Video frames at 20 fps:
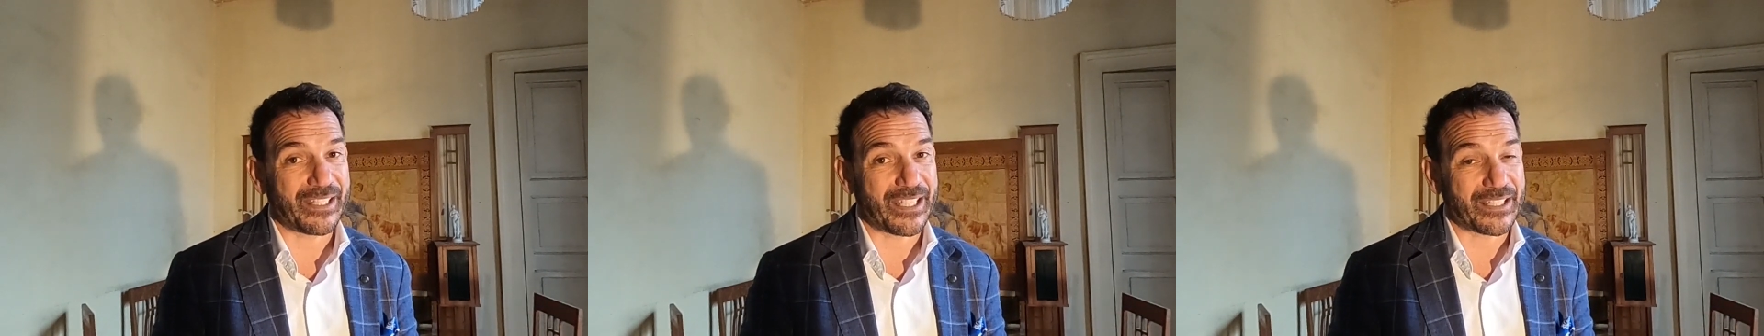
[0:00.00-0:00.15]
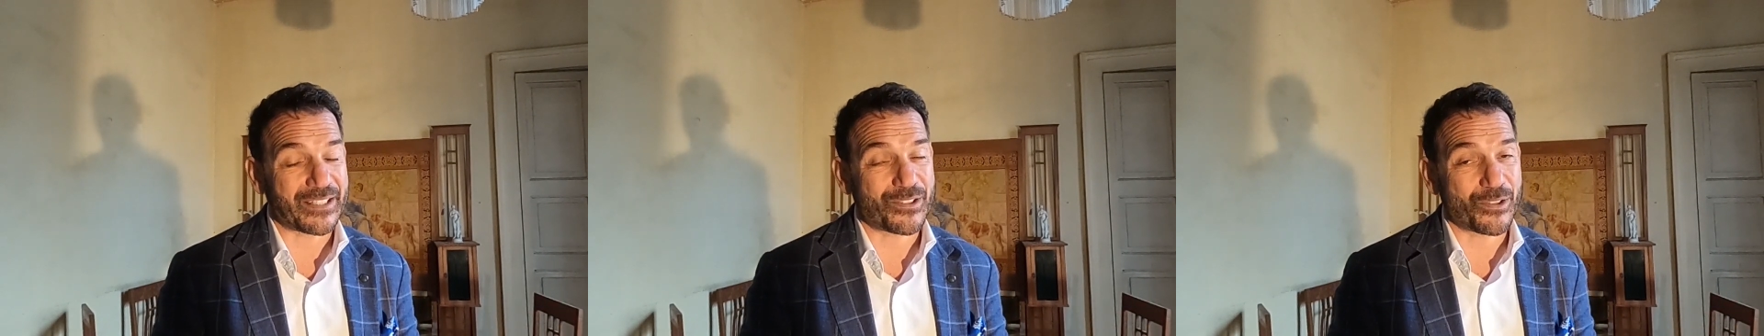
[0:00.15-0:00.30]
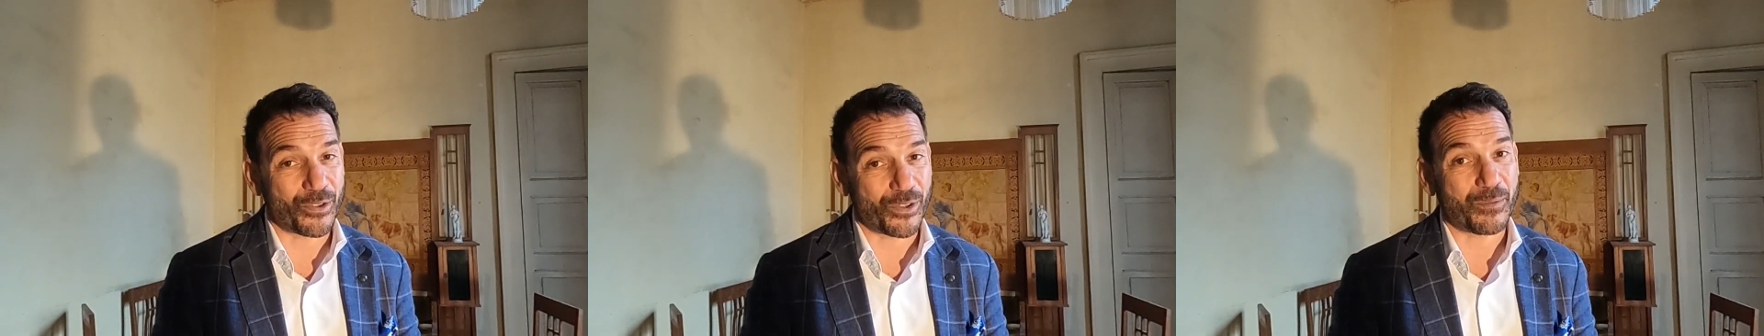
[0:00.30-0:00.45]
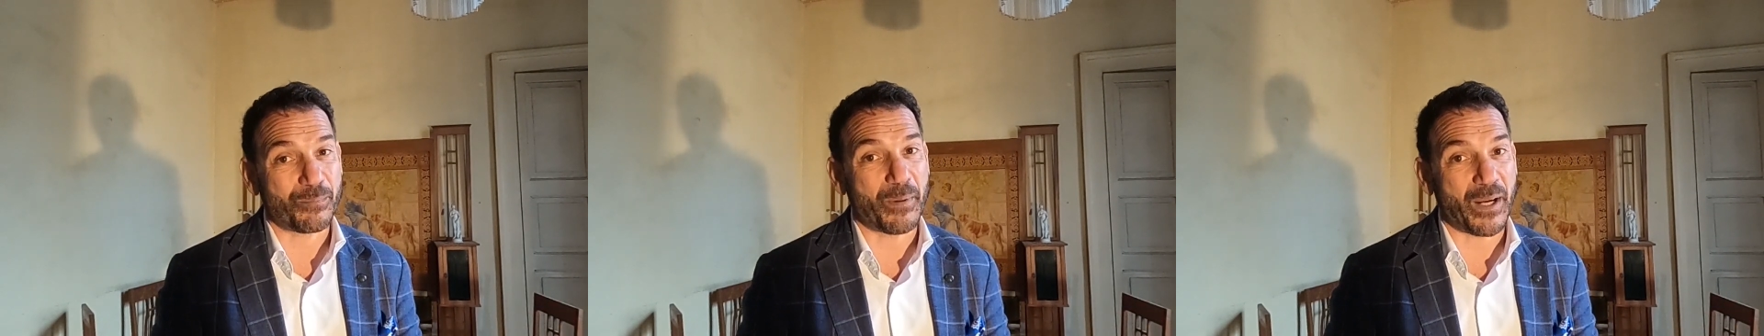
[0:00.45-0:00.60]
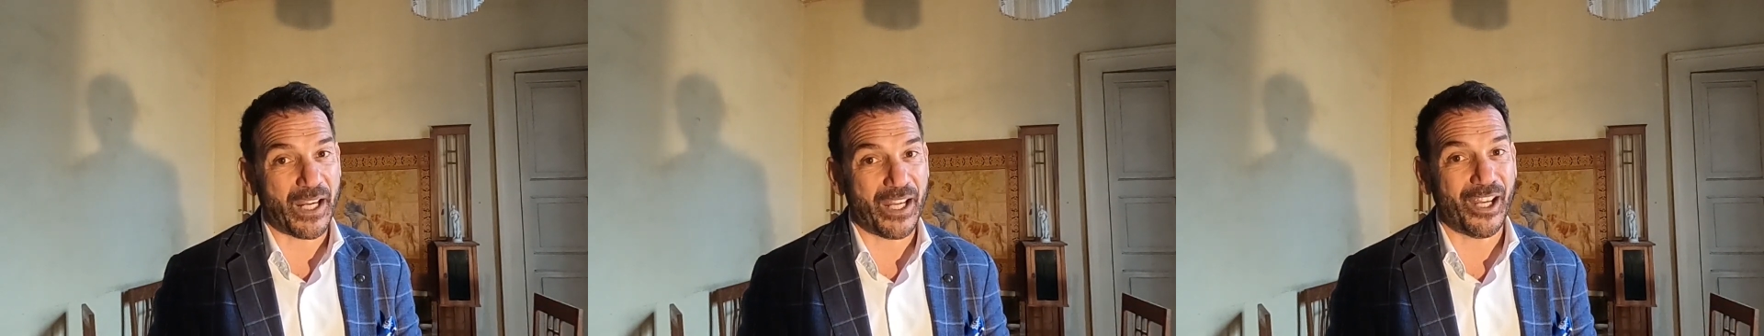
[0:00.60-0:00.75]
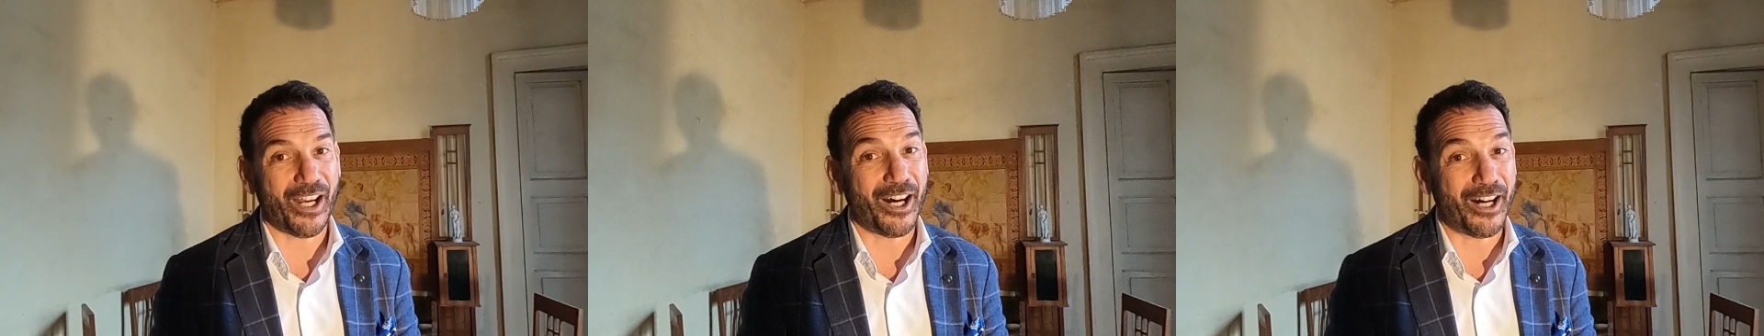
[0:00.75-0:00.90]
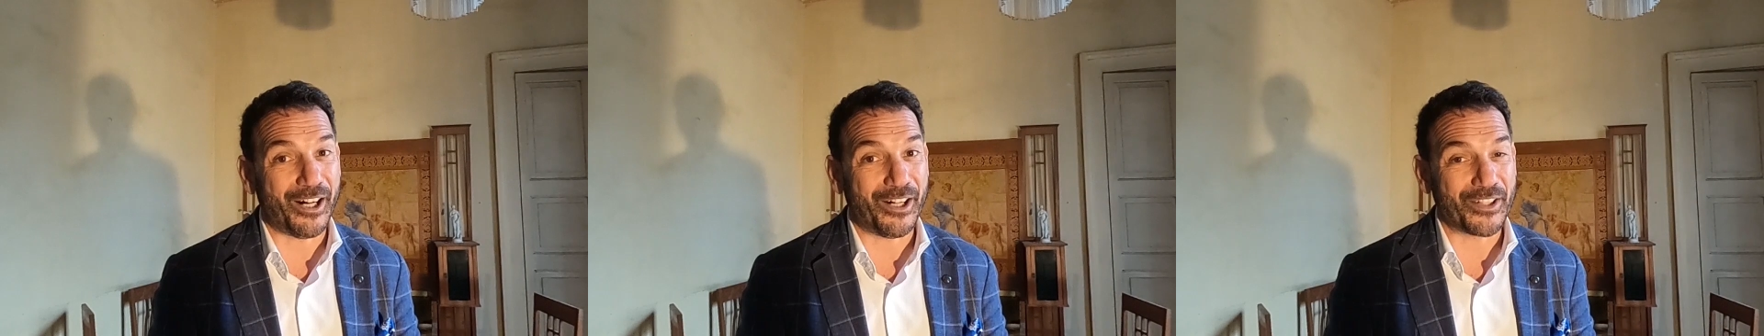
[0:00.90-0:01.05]
that took my
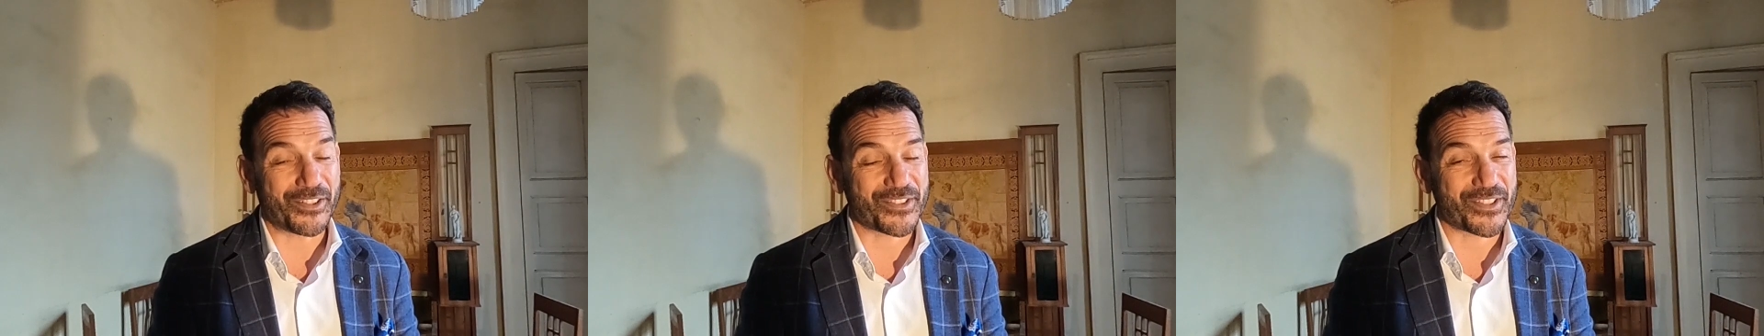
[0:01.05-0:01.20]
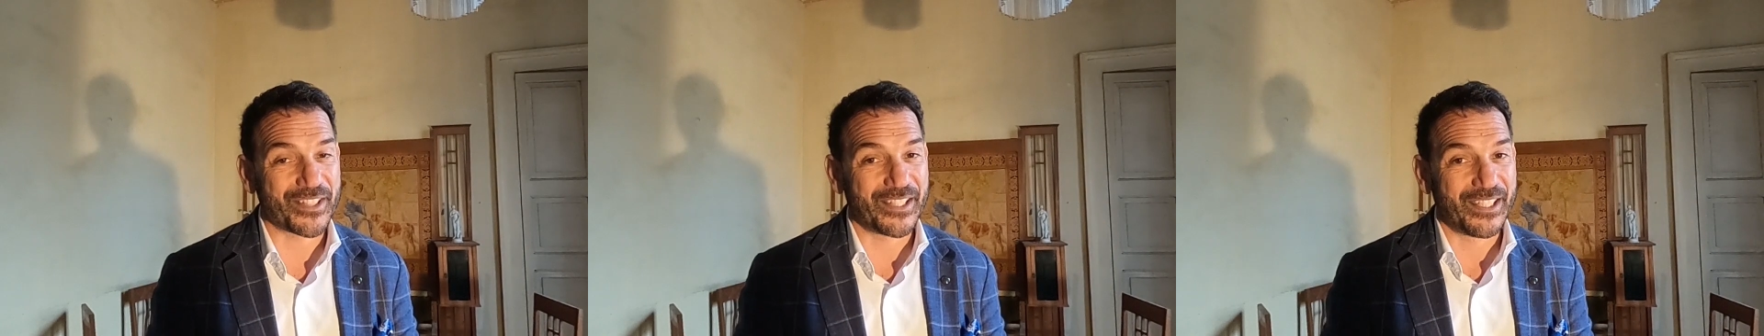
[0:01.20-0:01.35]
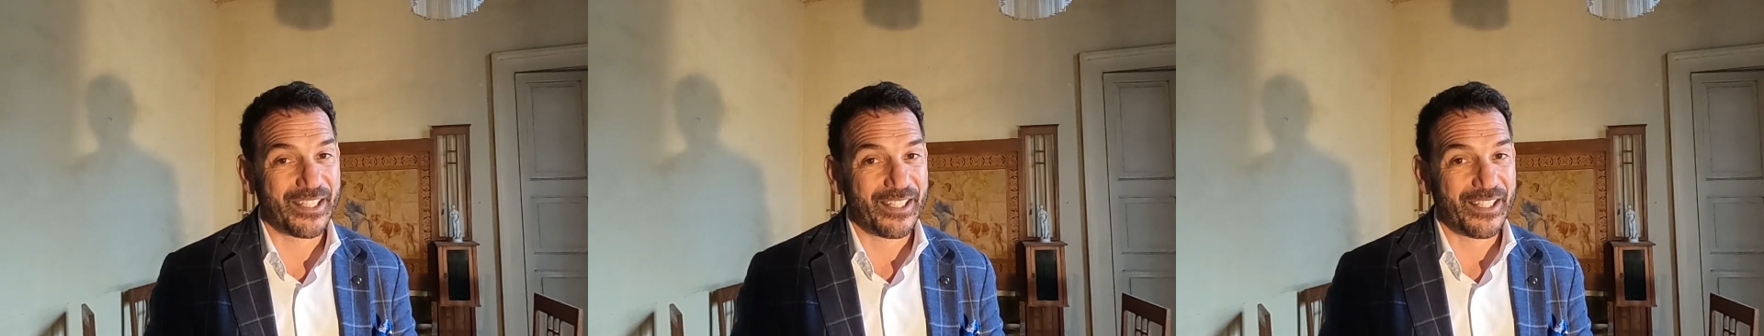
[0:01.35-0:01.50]
heart.